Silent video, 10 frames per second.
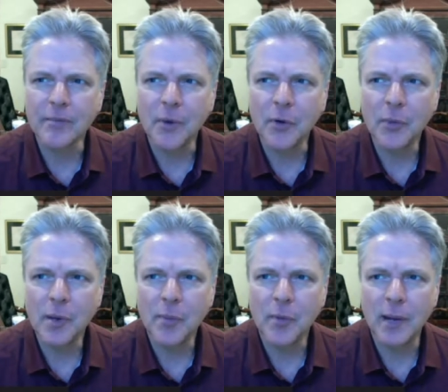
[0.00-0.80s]
most
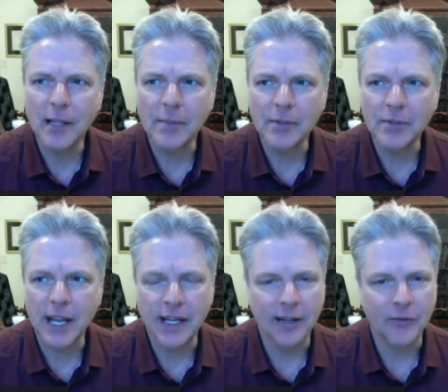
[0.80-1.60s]
people make the
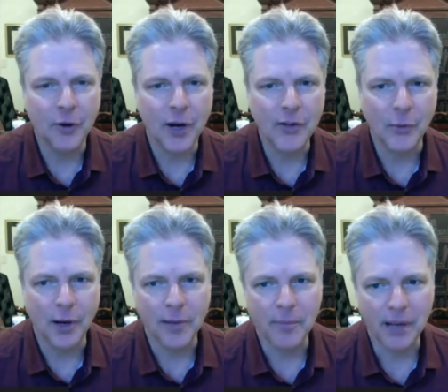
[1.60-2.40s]
mistake of trying to
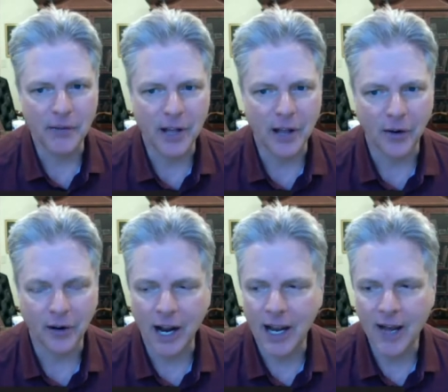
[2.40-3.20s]
write a bestseller.
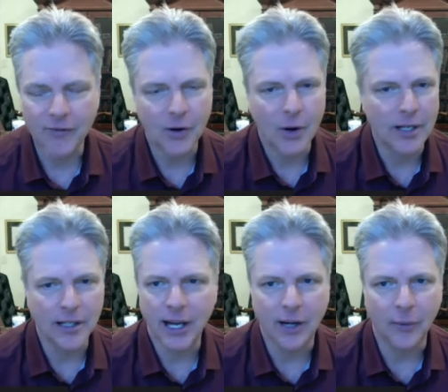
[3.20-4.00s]
I have no
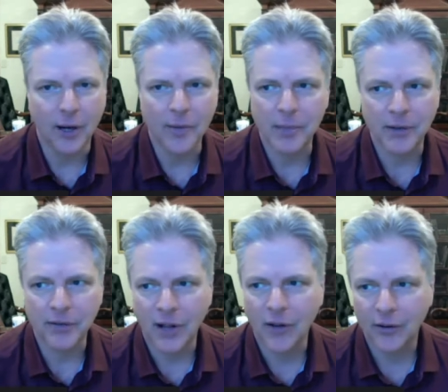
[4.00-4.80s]
idea how to write a
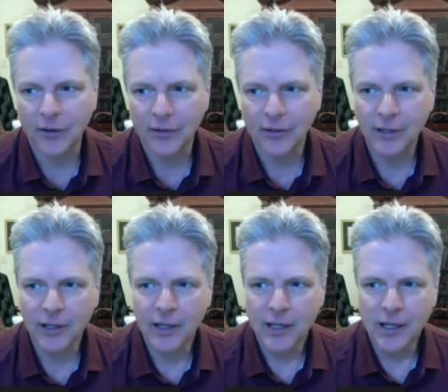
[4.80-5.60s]
bestseller.
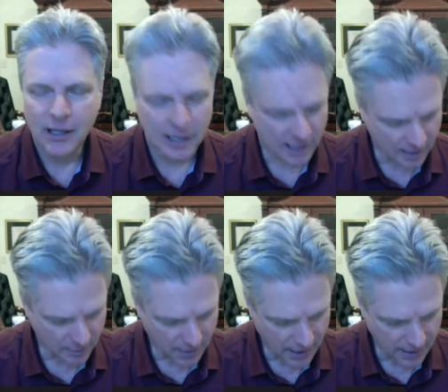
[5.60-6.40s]

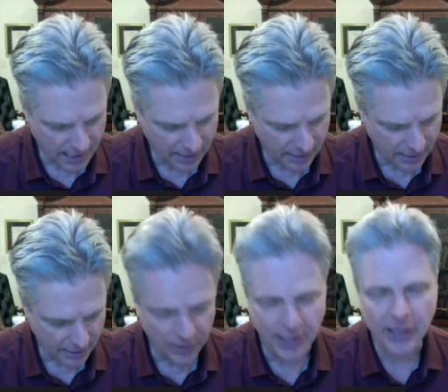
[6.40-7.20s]
Um, and that
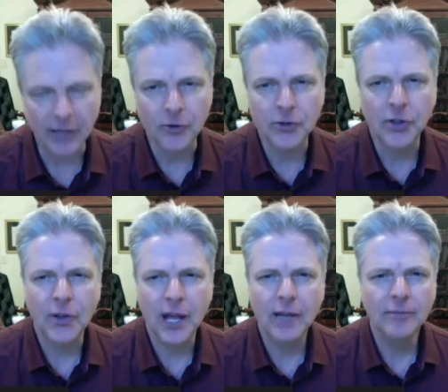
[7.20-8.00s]
when I understood
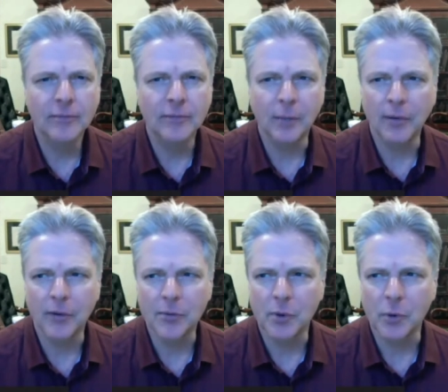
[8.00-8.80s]
that, you know, my
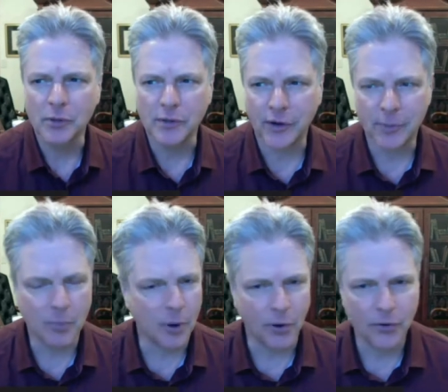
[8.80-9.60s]
first book was a very
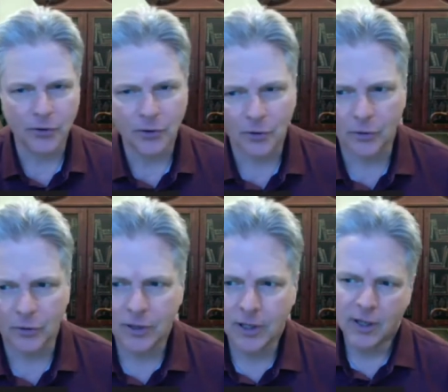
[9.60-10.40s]

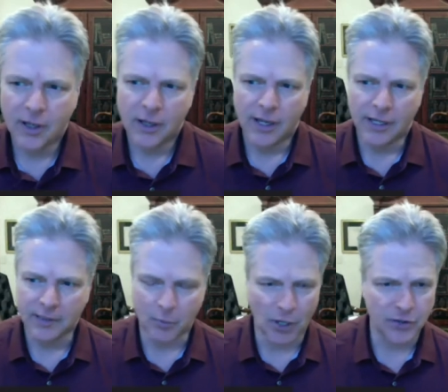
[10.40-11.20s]
personal
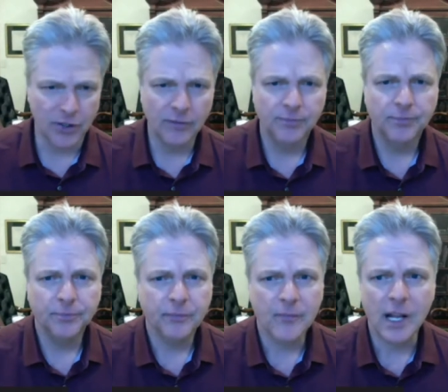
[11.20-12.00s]
expression
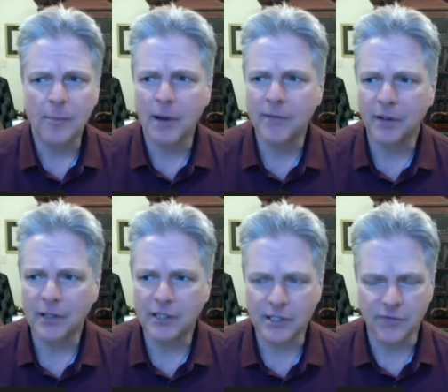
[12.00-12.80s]
and my
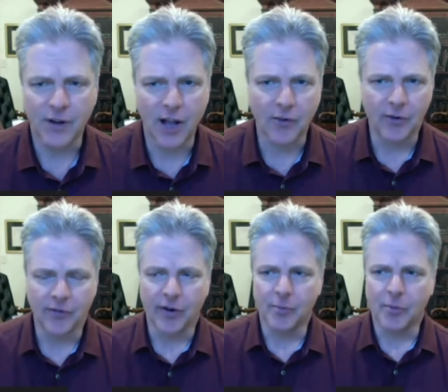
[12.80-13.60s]
feelings as a father. They're
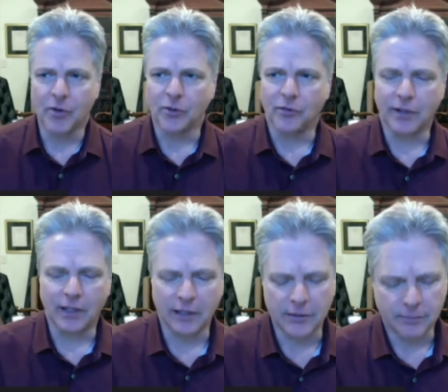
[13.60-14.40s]
very personal
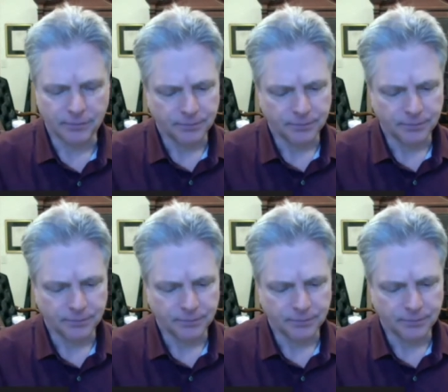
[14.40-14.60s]
feelings.